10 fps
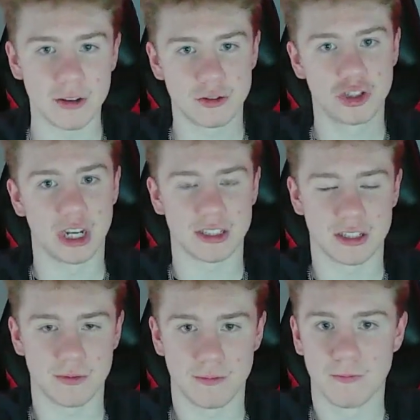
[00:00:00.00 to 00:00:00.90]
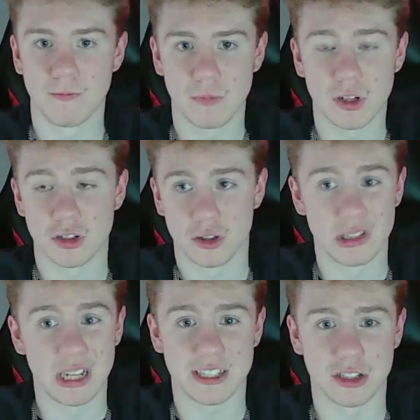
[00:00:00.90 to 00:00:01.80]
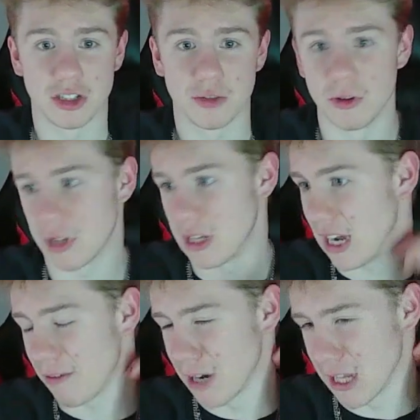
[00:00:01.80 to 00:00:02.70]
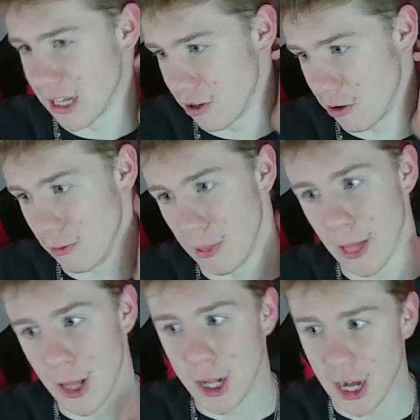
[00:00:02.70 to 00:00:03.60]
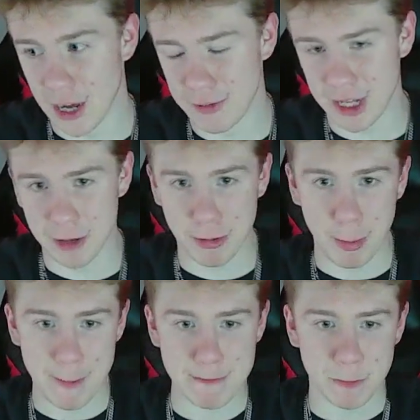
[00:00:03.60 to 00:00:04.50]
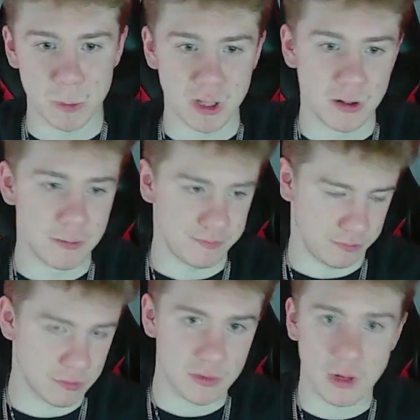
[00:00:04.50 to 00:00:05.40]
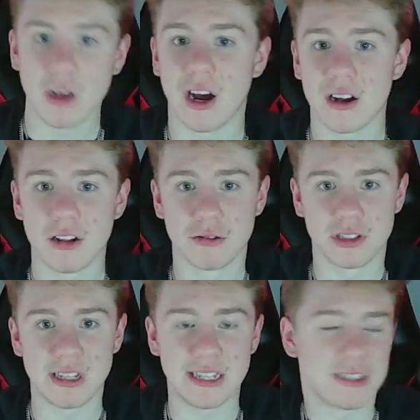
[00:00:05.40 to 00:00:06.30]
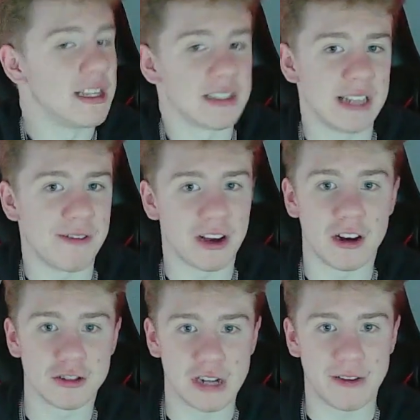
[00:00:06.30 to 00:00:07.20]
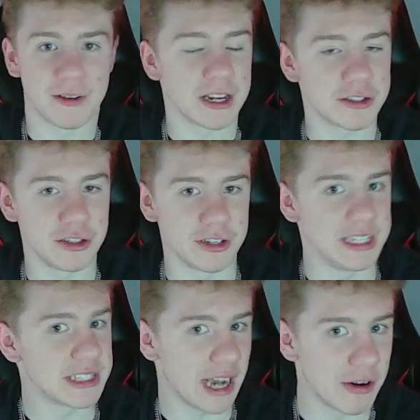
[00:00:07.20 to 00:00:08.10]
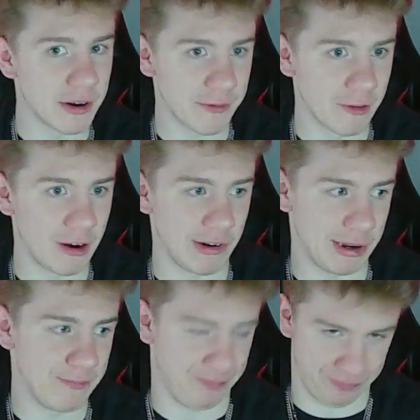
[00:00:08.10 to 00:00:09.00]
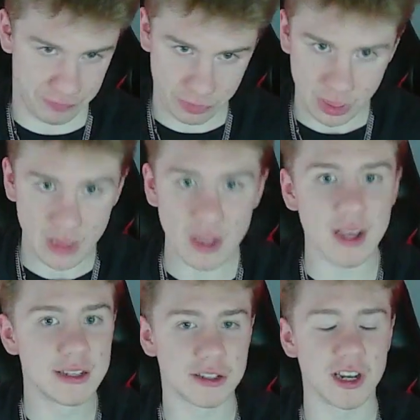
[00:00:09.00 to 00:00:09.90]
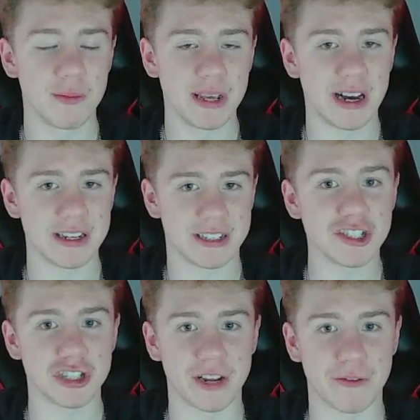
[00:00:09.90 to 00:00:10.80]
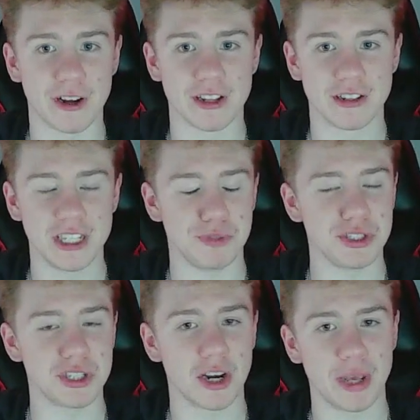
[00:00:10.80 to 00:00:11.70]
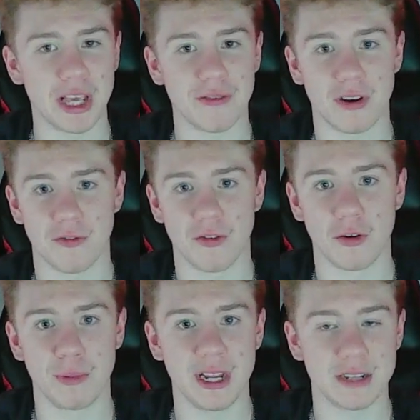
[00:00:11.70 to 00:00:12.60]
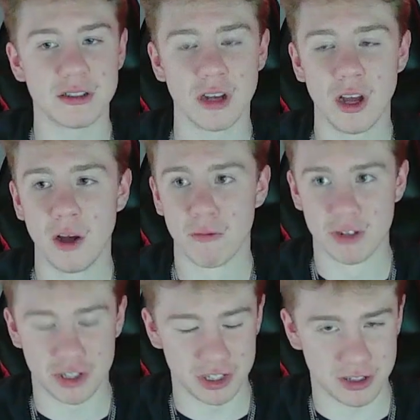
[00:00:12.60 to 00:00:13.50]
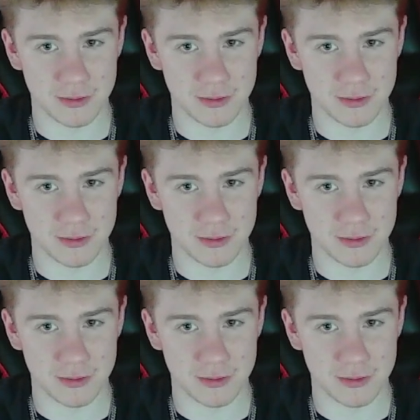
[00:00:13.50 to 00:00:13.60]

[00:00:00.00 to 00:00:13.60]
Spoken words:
just nice and smoothly. I really do. I mean, Carlos Sainz doesn't have a contract for next year. He's out at Ferrari. He's going to be auditioning for other teams. He's going to be giving it full beans, which is